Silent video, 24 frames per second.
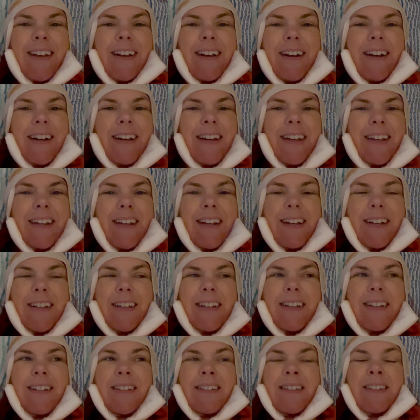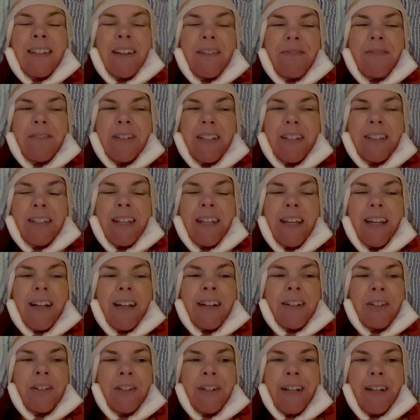I definitely
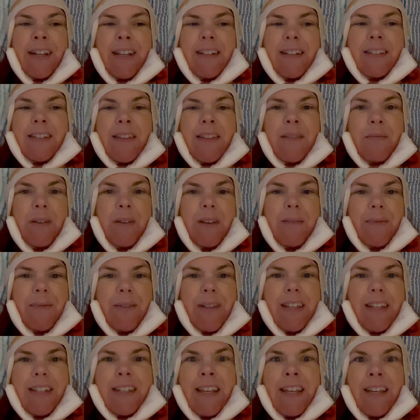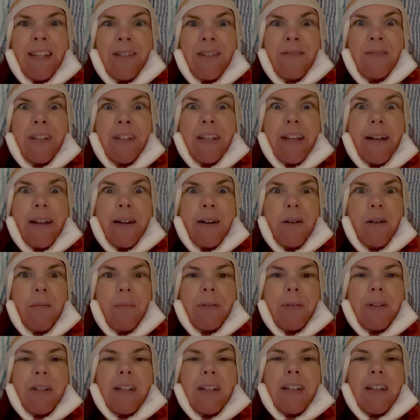agree to the people that say you need help.
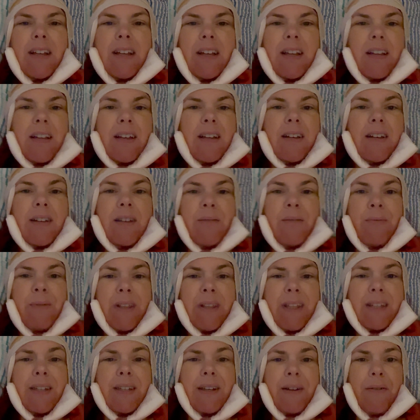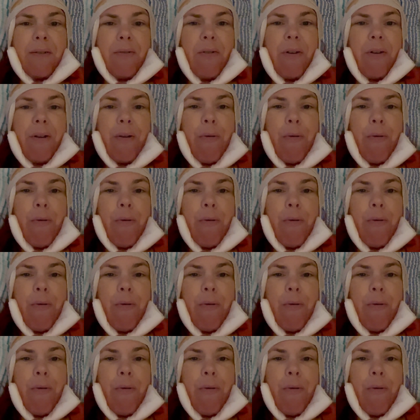You really do.